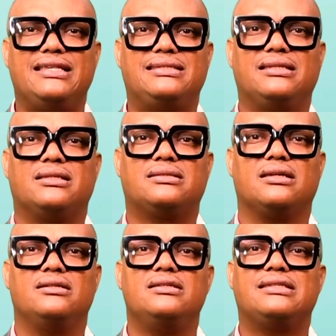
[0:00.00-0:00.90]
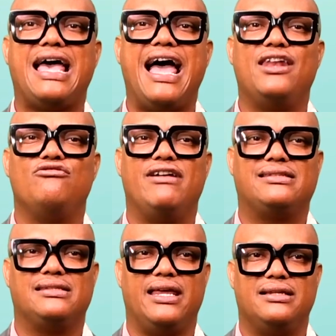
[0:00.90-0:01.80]
citizens and
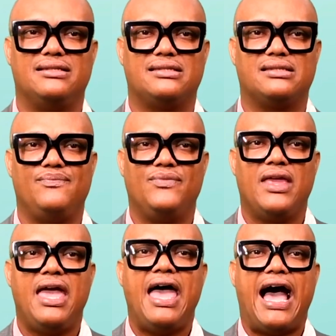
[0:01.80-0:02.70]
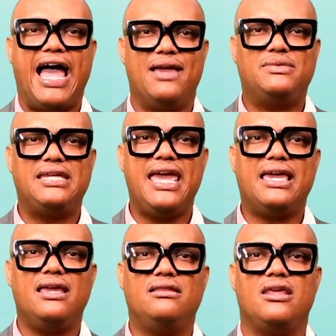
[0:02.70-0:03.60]
residents. I am
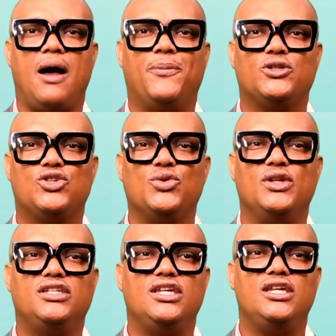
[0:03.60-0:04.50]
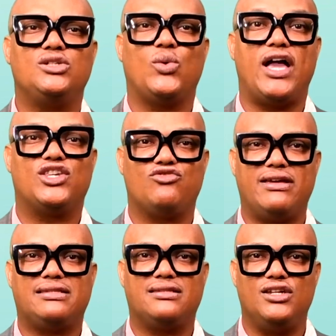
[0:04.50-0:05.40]
taking the opportunity to
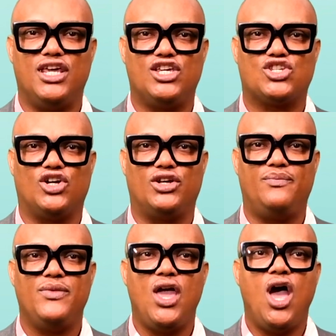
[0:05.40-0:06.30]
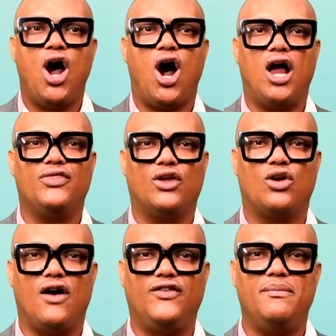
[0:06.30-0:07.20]
address the nation on the
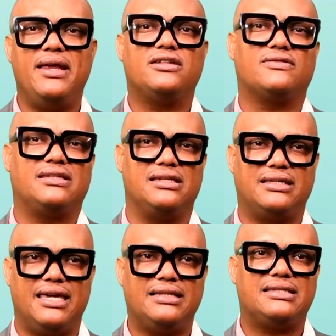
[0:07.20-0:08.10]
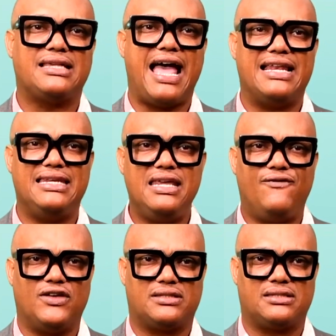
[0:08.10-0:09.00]
government of St. Kitts and
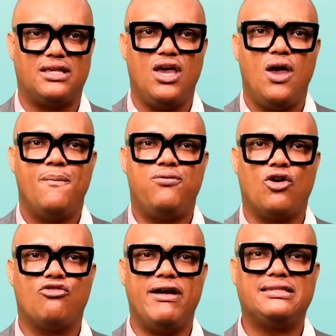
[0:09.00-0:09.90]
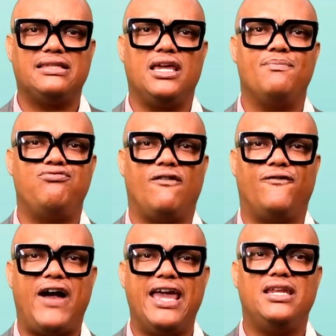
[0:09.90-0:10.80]
Nevis' progress in
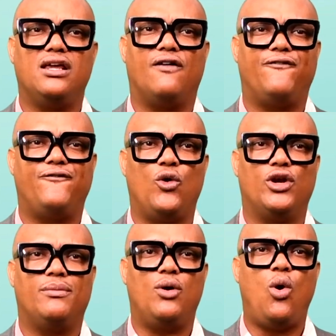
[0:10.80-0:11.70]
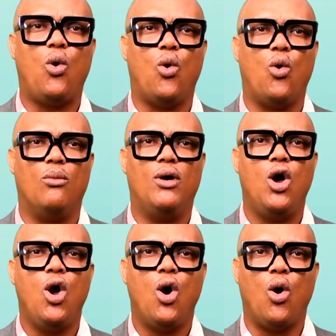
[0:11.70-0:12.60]
providing affordable home
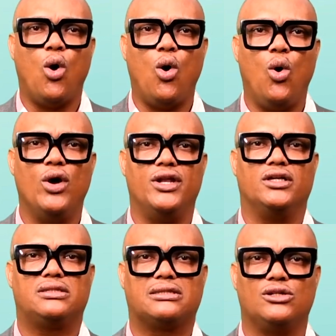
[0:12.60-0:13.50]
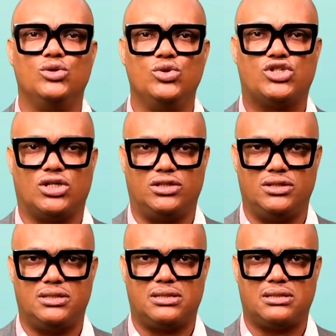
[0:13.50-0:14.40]
owners
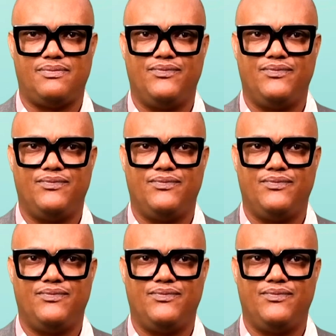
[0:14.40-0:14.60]
solutions.